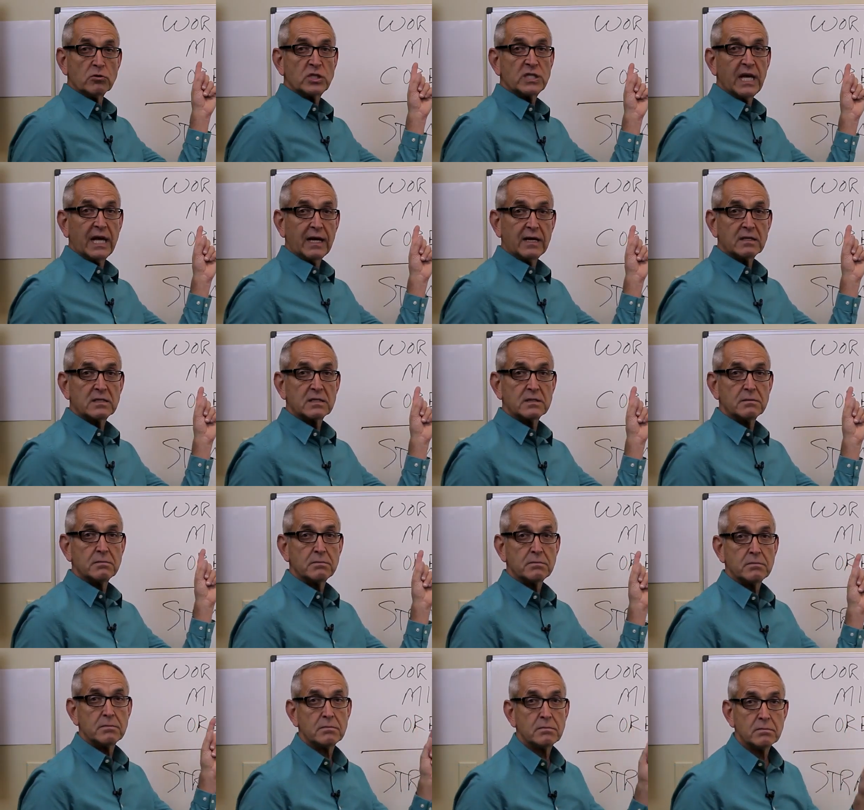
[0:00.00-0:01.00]
those things.
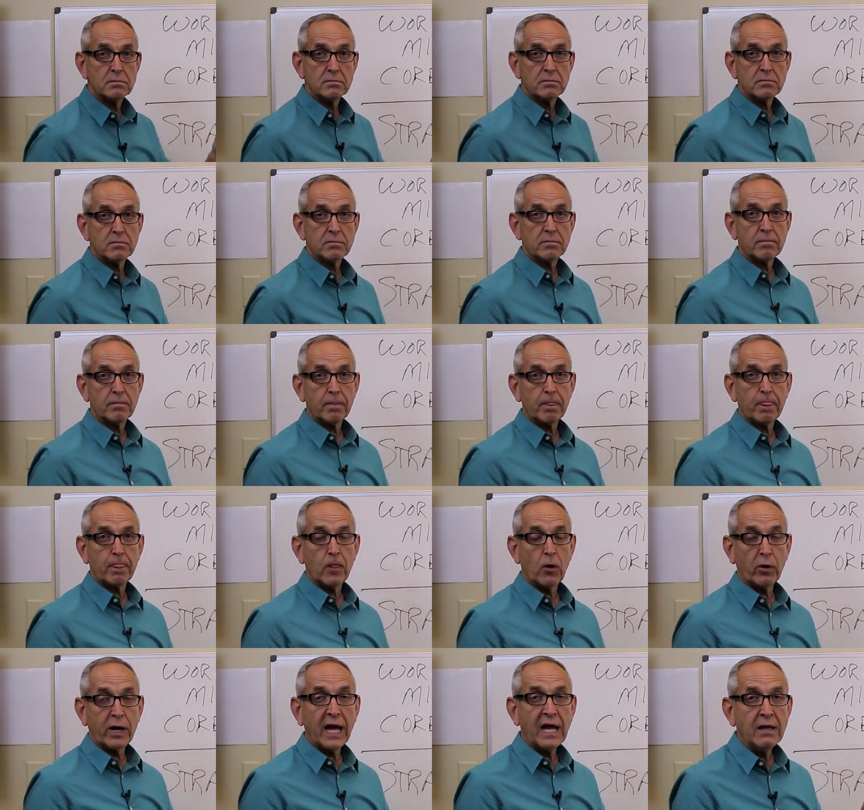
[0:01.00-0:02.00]

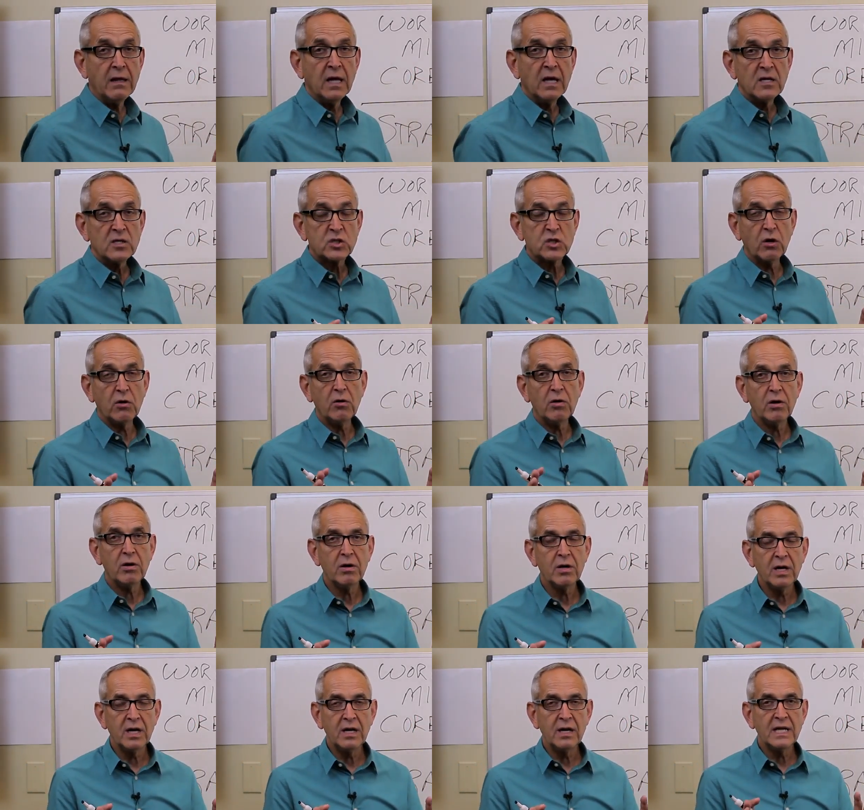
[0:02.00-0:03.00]
Okay,
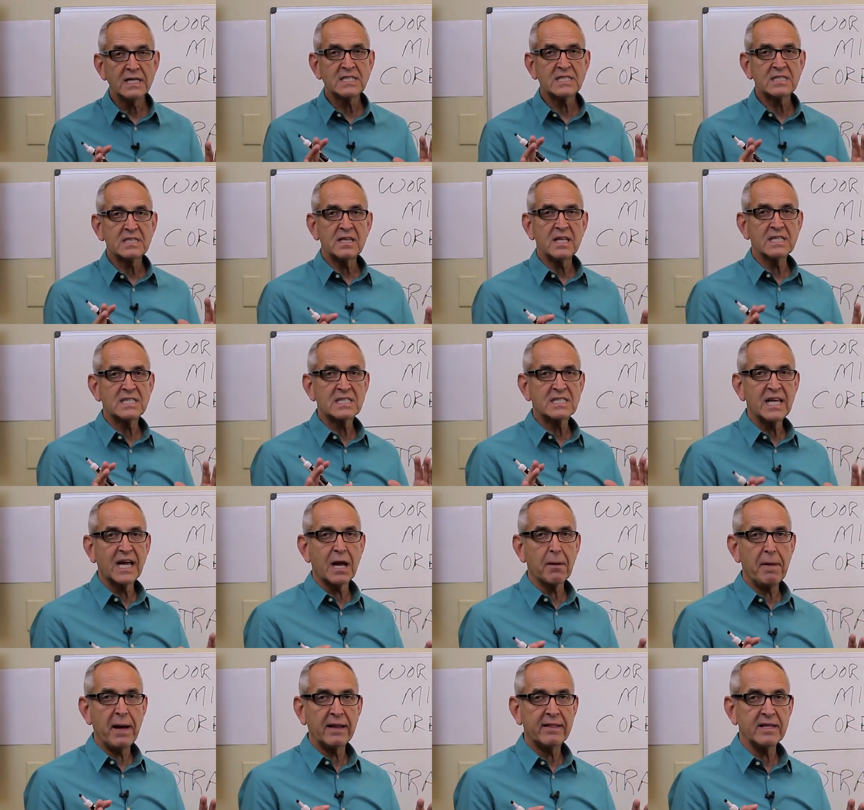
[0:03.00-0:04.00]
so let's
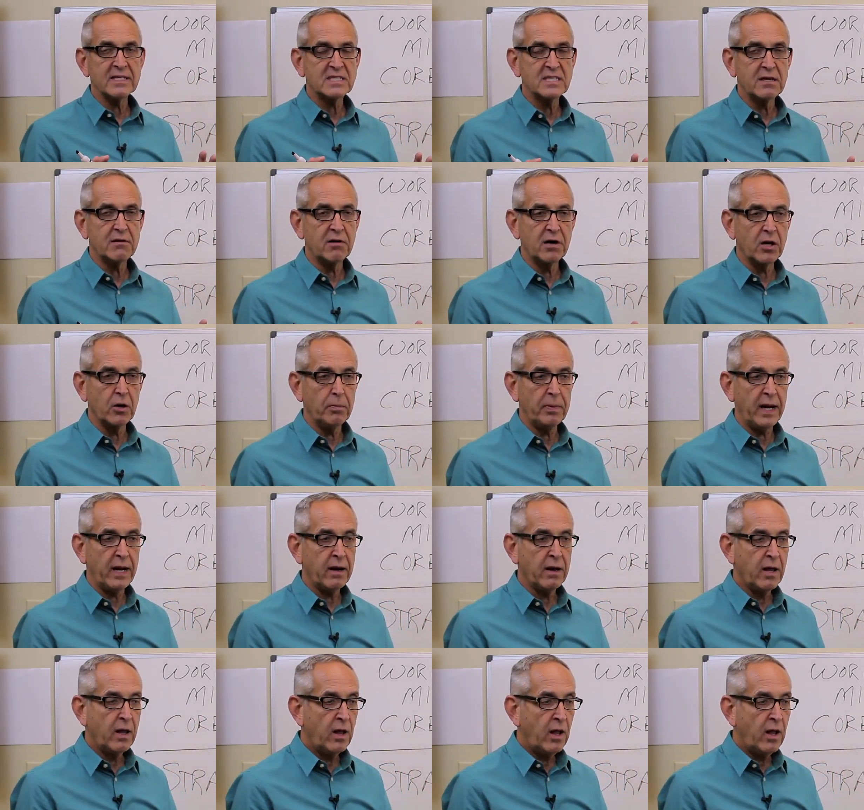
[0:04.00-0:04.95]
think about this here a little bit.